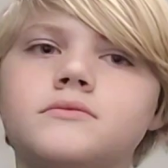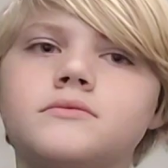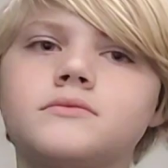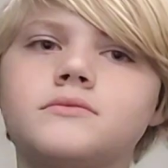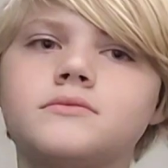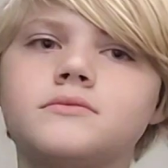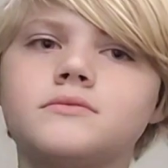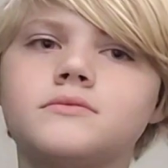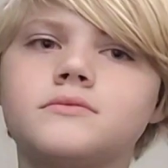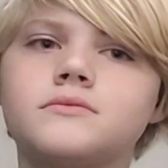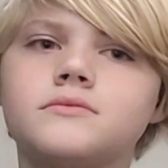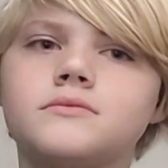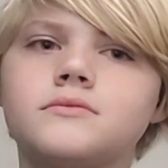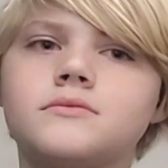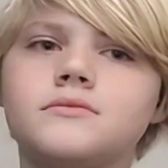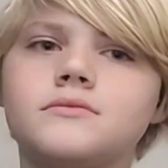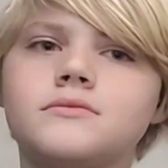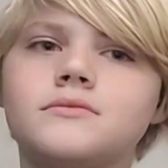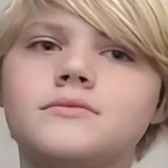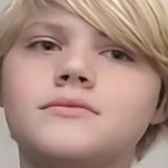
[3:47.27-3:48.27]

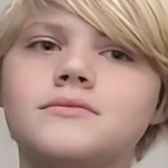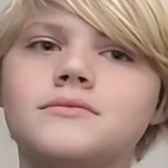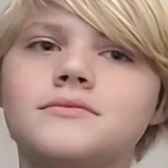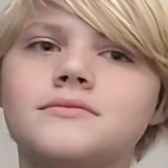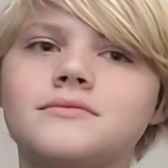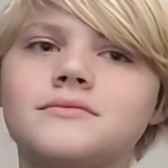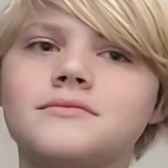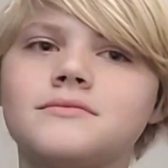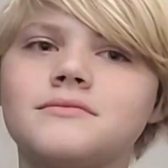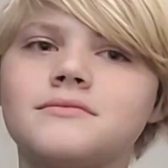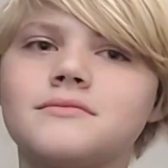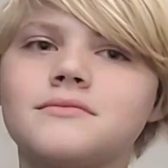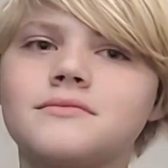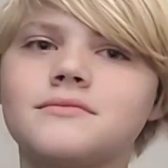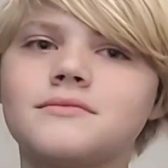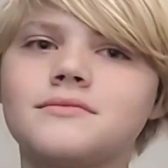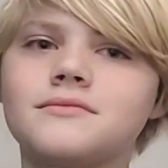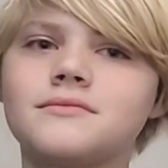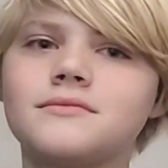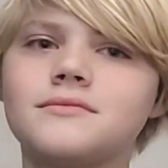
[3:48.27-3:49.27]

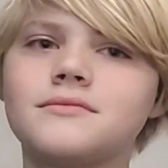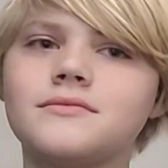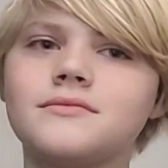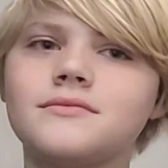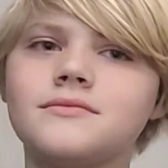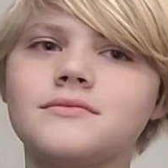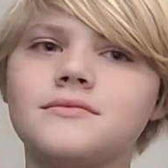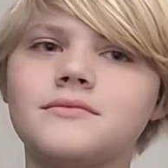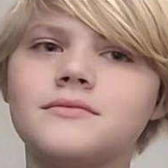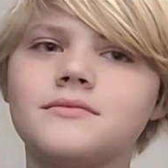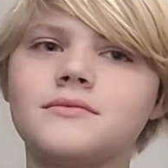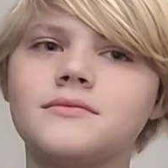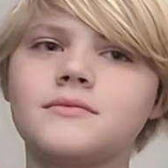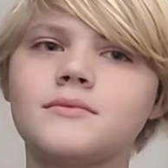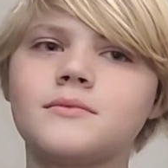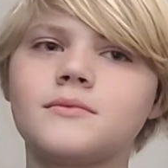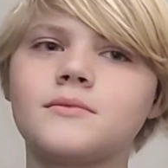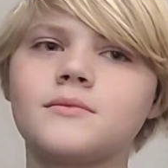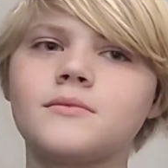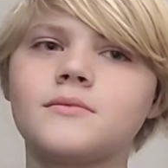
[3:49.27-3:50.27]

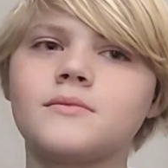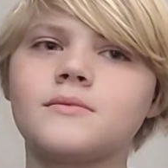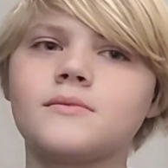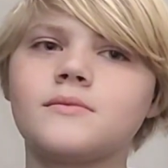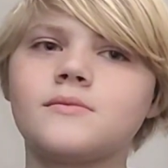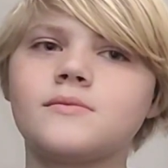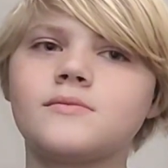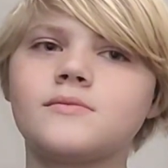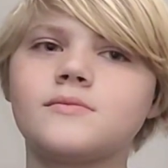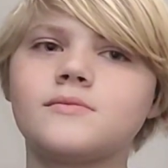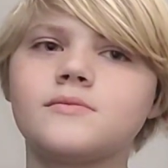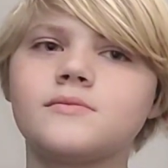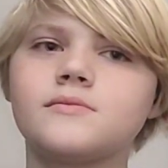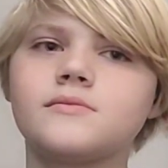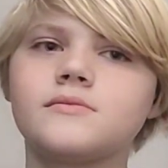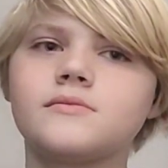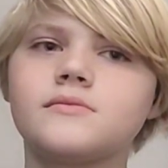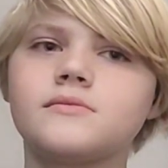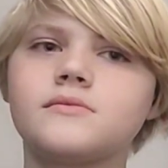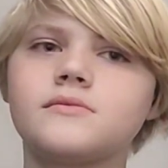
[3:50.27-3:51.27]

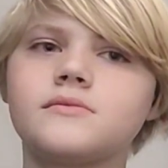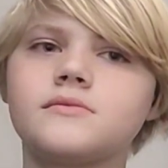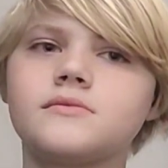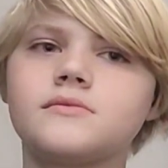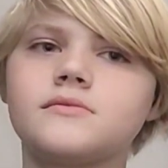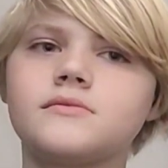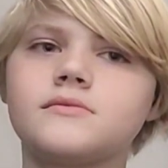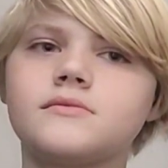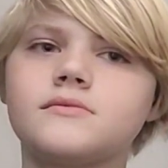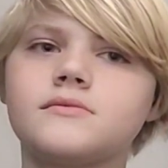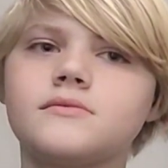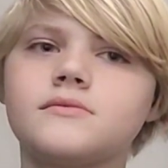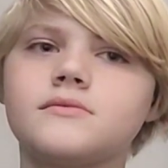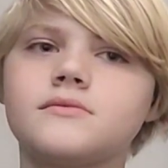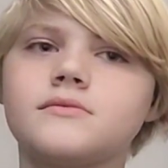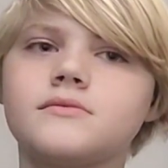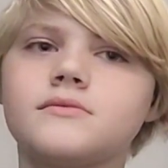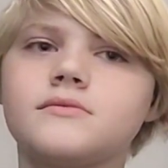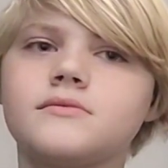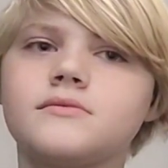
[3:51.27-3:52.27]

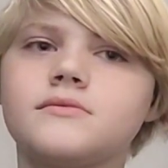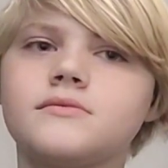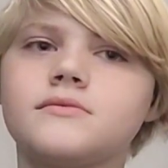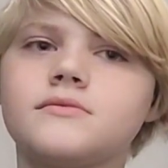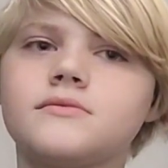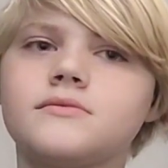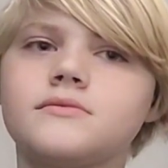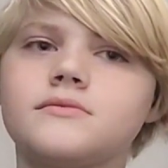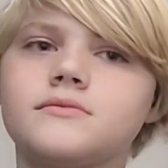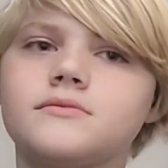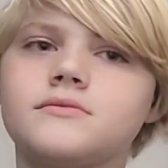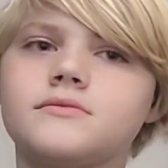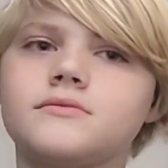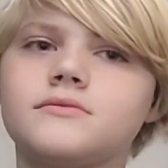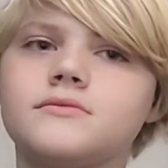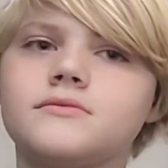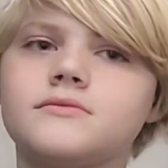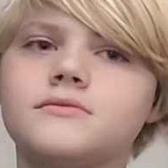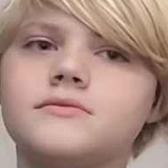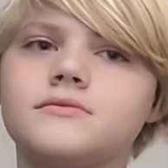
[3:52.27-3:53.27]

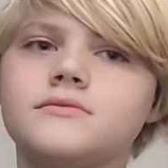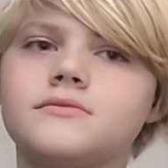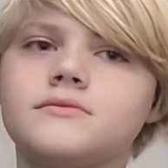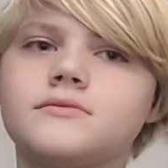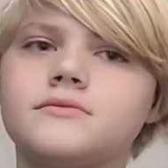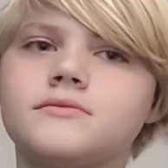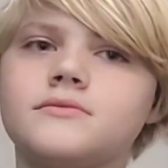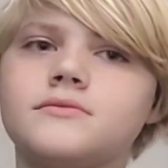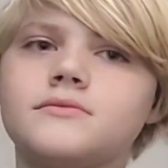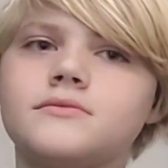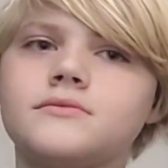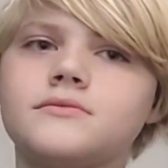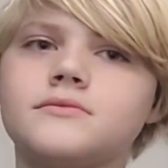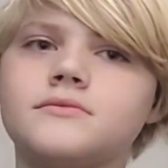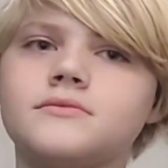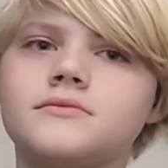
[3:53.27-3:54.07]
(not speaking)